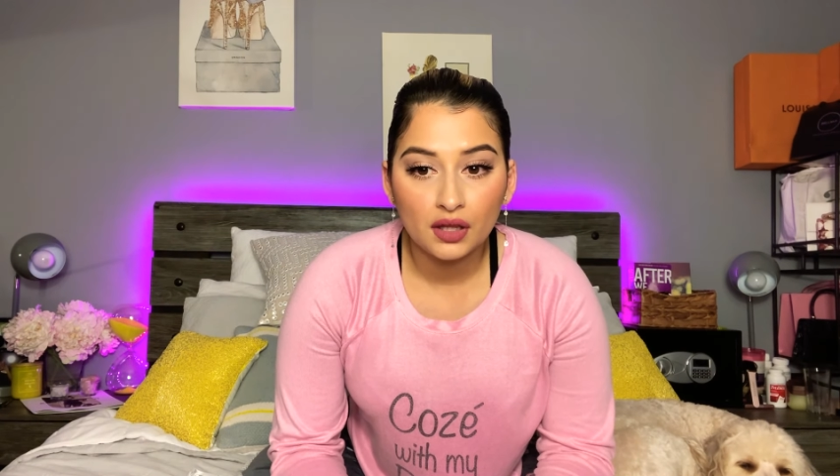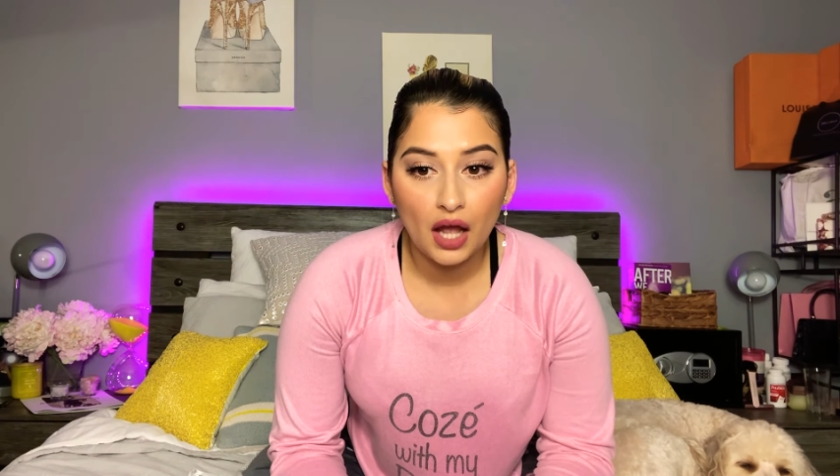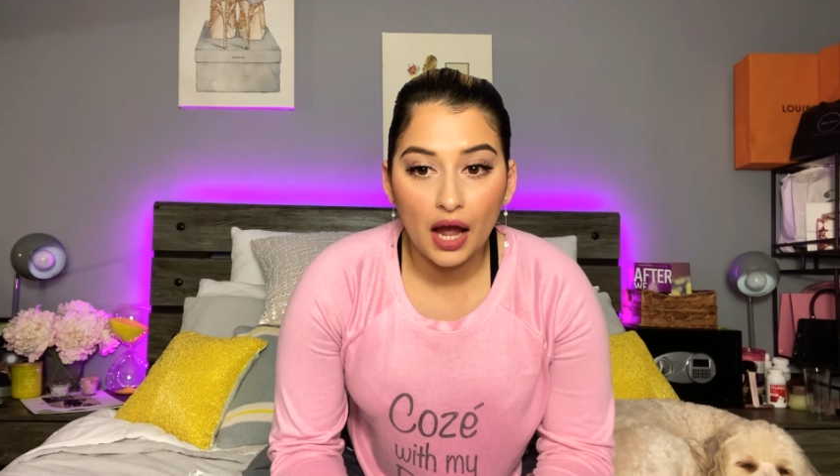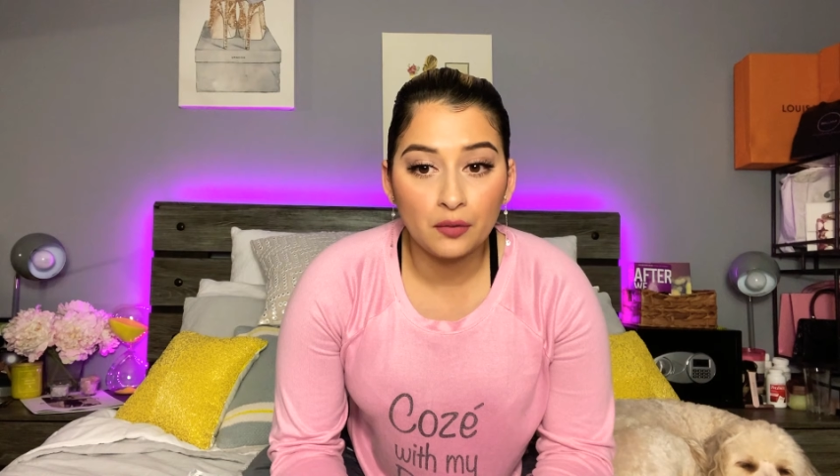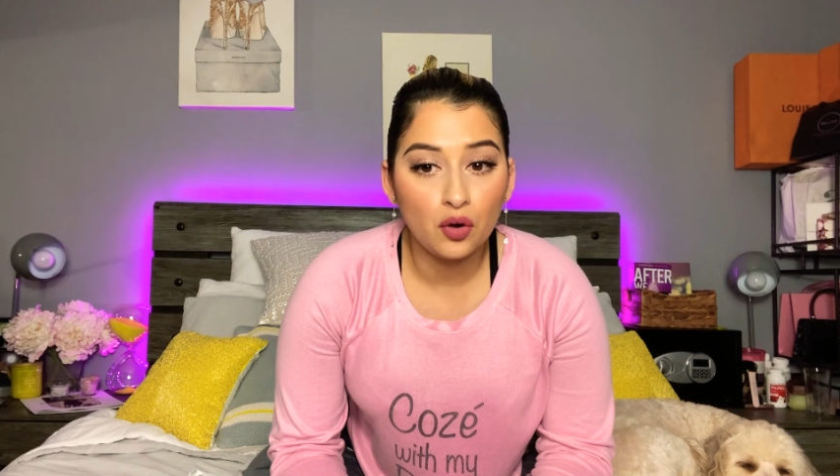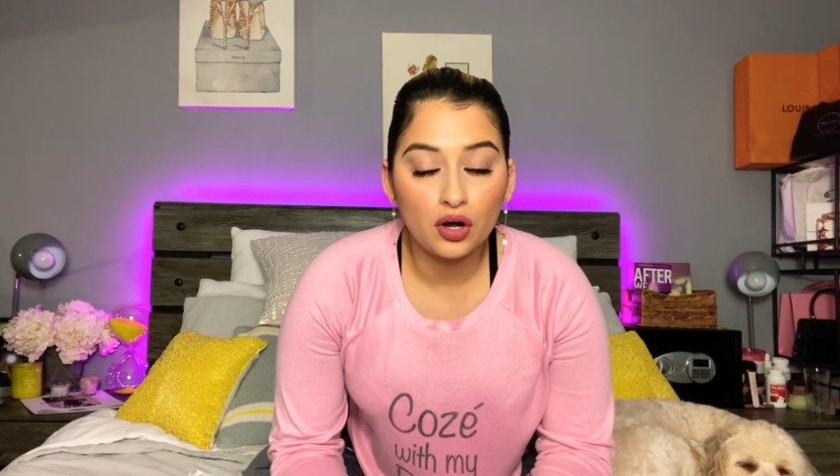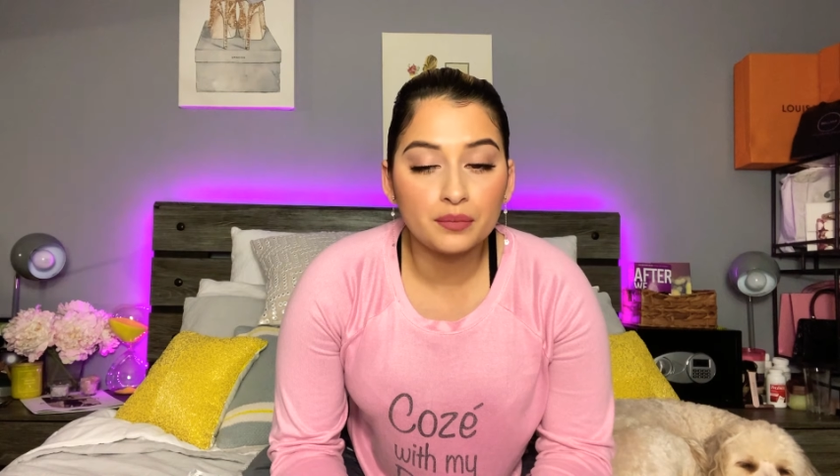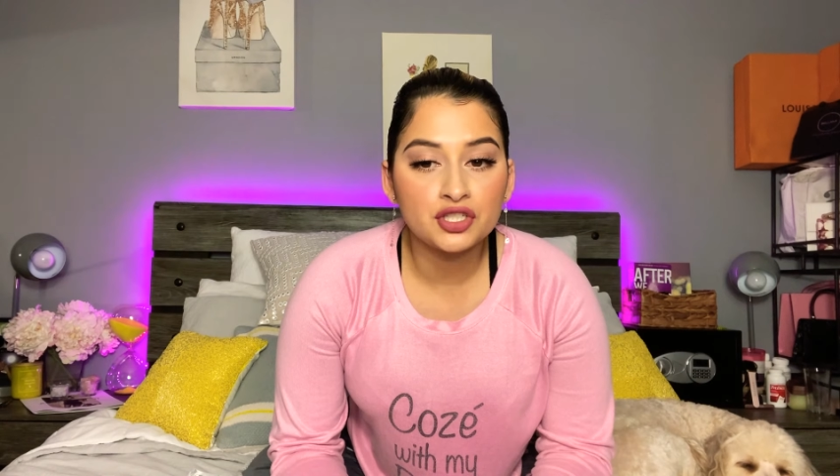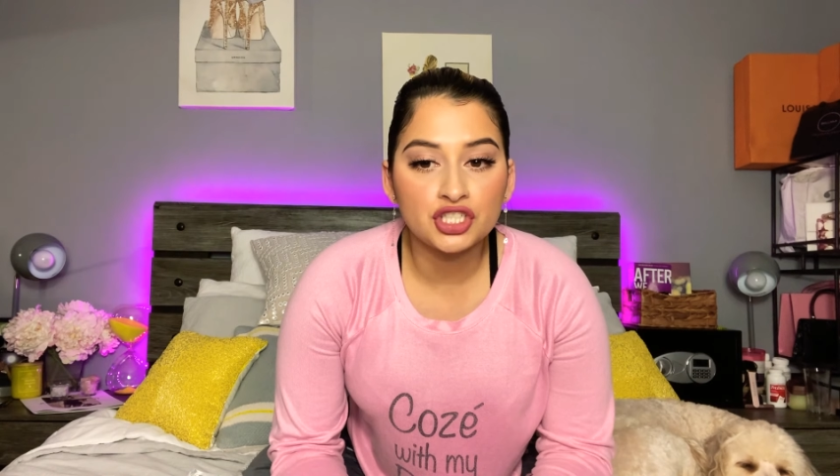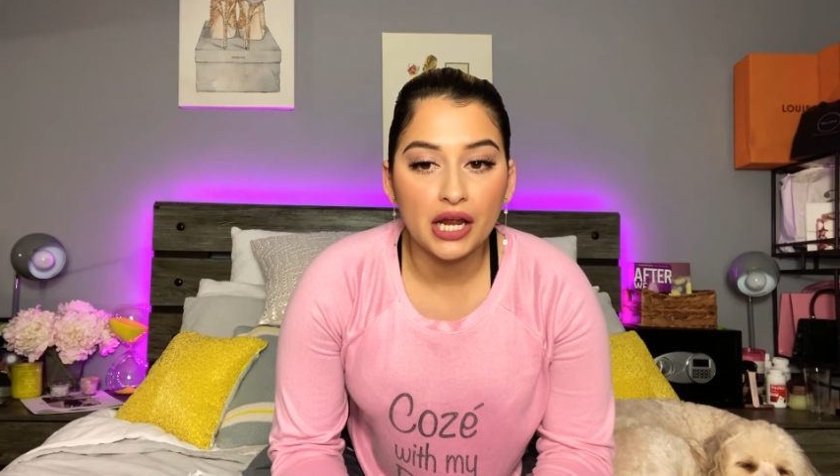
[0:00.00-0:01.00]
I woke up
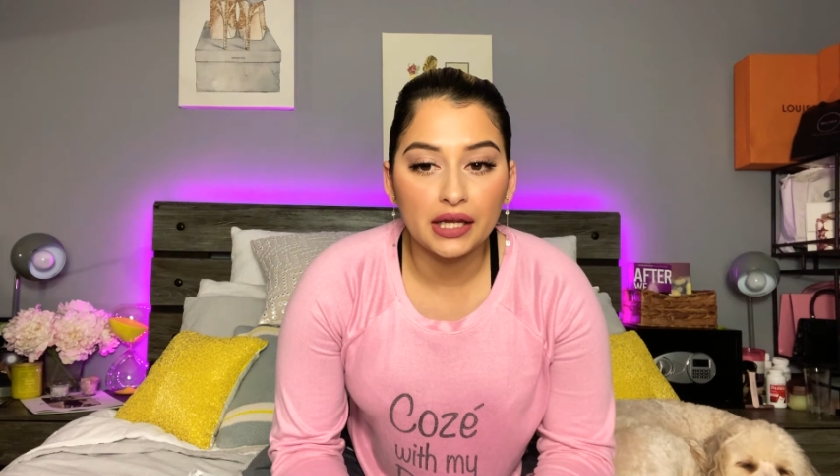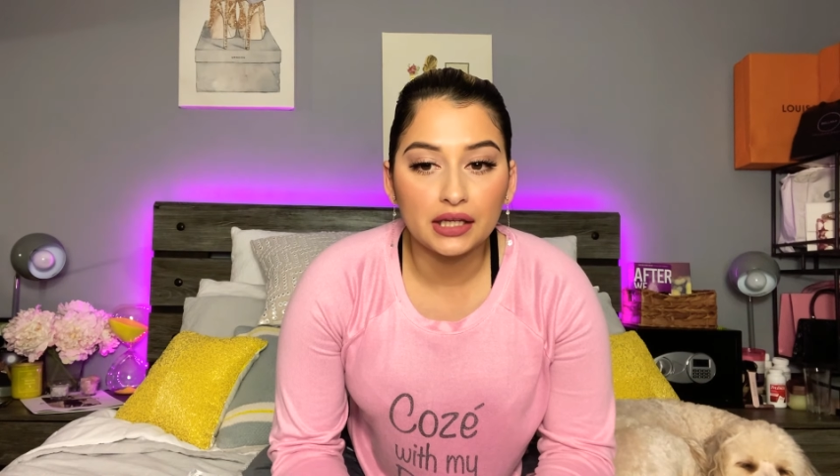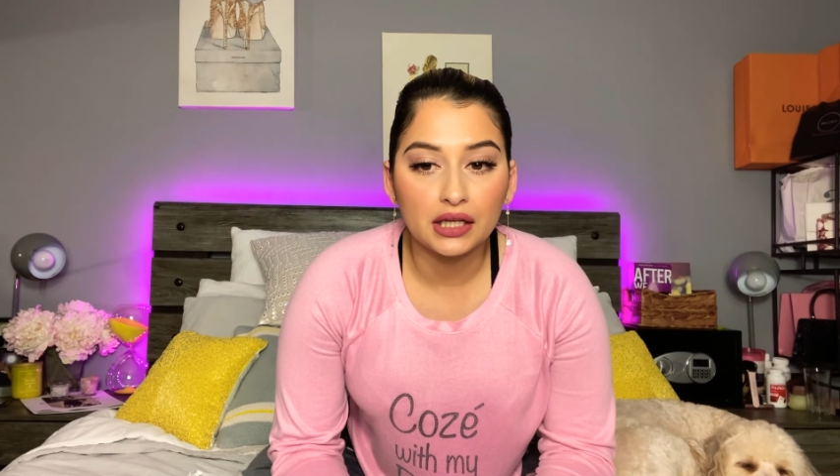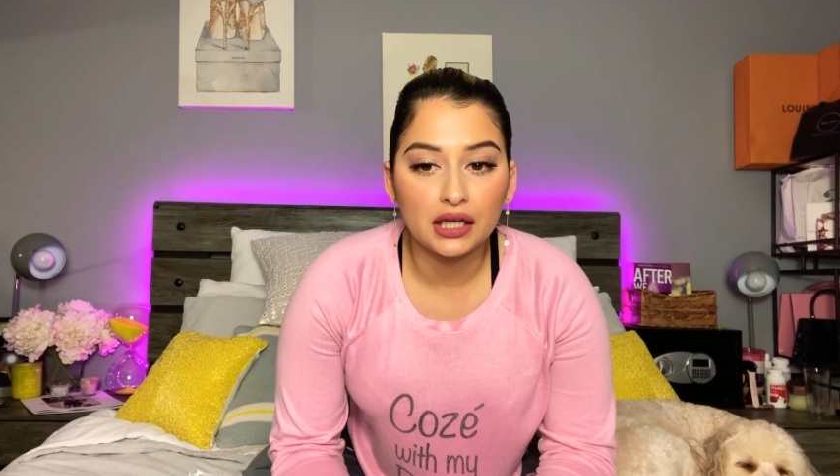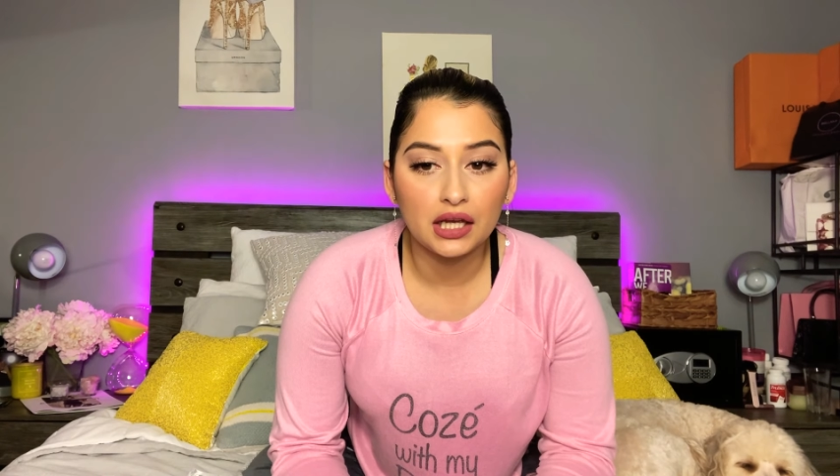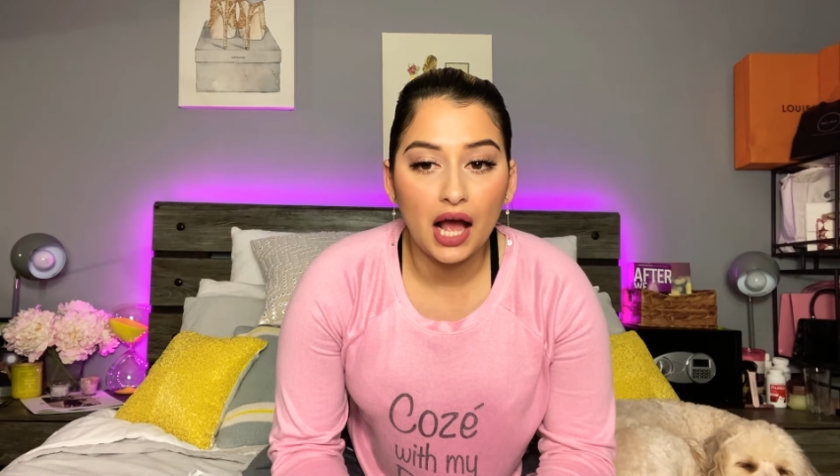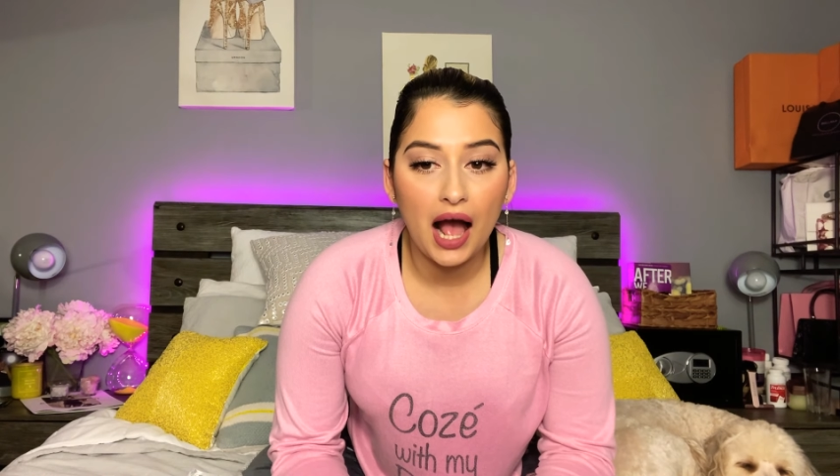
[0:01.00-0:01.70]
shaking.